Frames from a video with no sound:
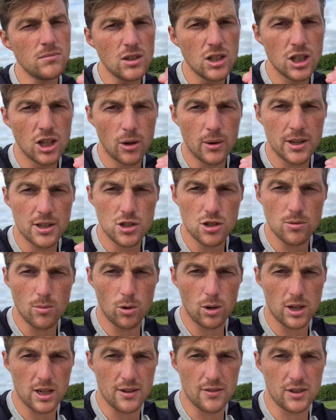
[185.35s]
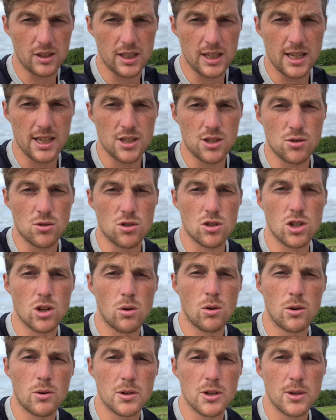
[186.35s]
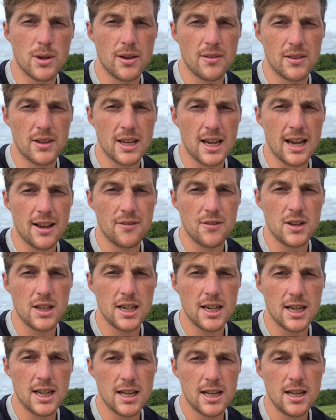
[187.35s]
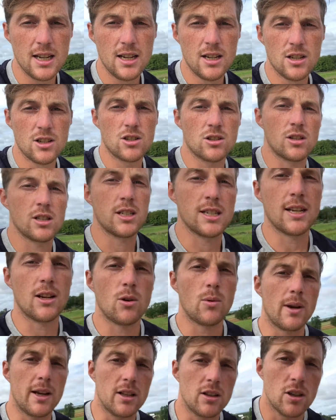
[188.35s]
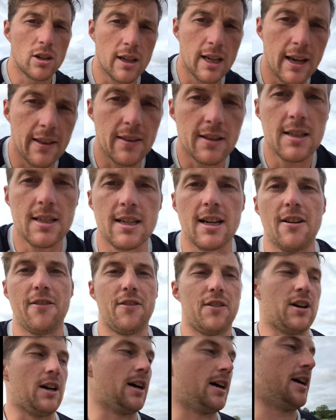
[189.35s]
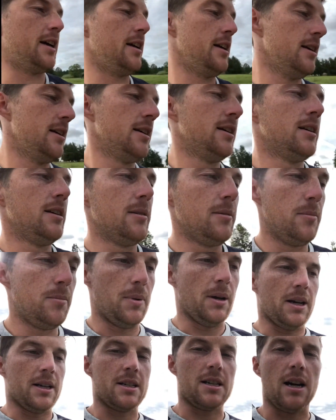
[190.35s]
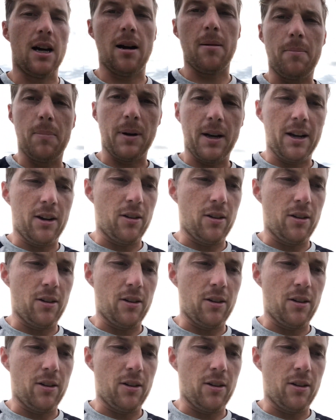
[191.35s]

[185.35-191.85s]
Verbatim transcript: you know hits you more evenly hits you slower when you have the caffeine in it so let's take a quick look at the stuff i picked up i